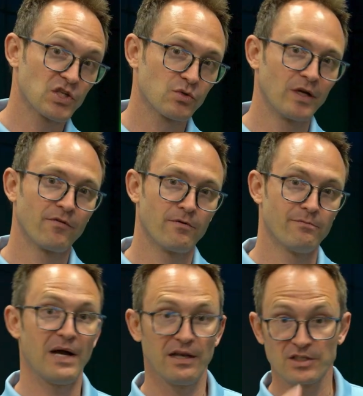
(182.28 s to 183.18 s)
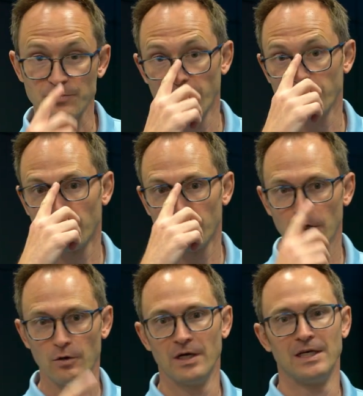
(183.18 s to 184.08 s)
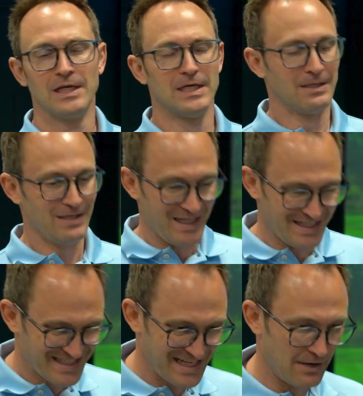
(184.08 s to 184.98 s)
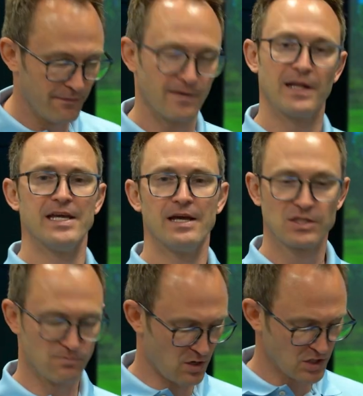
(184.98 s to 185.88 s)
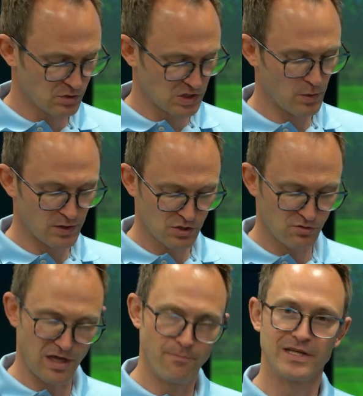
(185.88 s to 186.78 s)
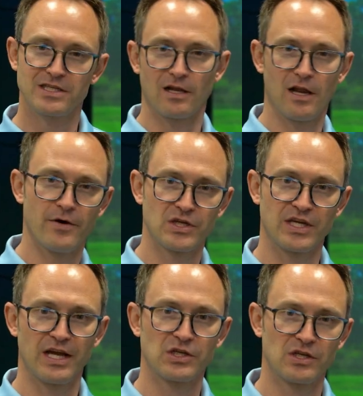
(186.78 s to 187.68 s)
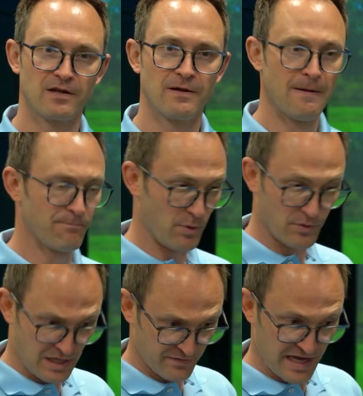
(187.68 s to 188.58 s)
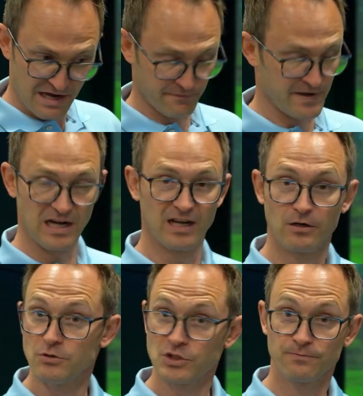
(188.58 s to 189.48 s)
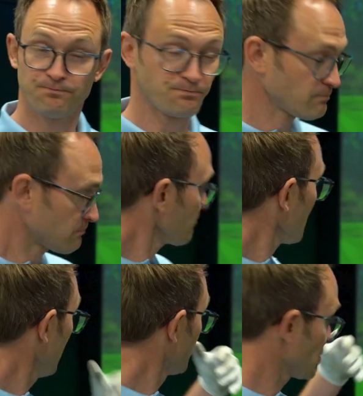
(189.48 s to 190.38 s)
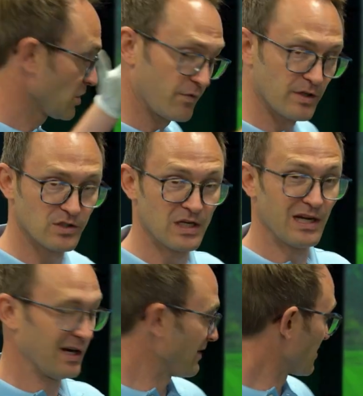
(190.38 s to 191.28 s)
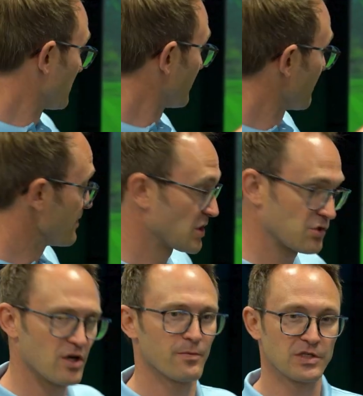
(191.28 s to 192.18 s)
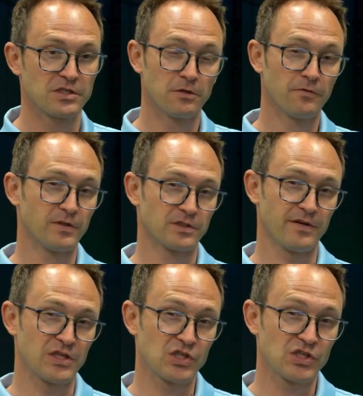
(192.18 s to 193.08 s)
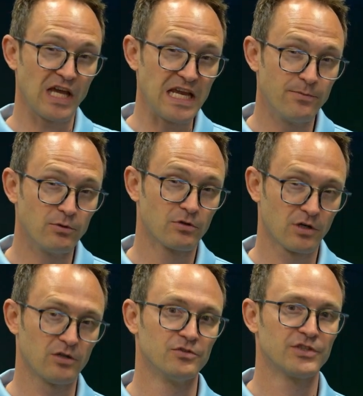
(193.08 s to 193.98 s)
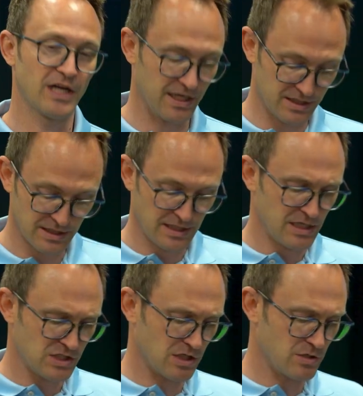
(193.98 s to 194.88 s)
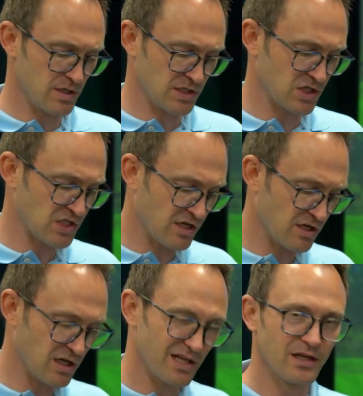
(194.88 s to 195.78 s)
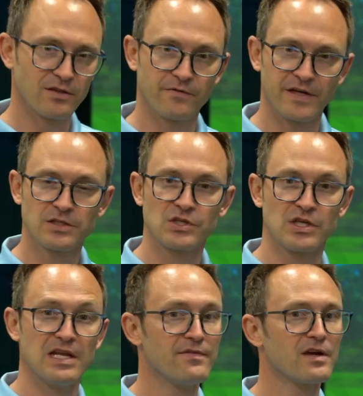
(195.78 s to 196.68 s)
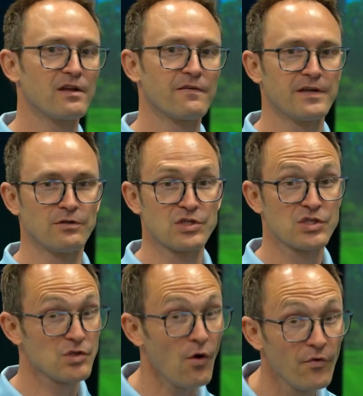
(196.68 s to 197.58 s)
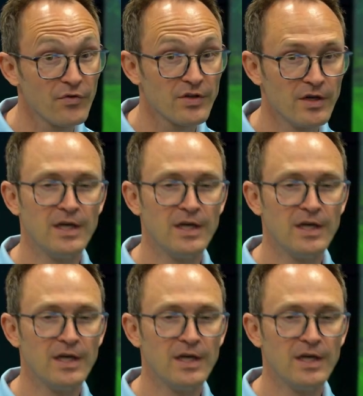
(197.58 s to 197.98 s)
swing from a balance point of view, definitely some nice response through that mid to lower section, but without the head feeling loose. And it still feels, I know there's a bit of a misstroke, but it still feels a very stable contact. So as I said earlier, the Ventus are never going to feel soft.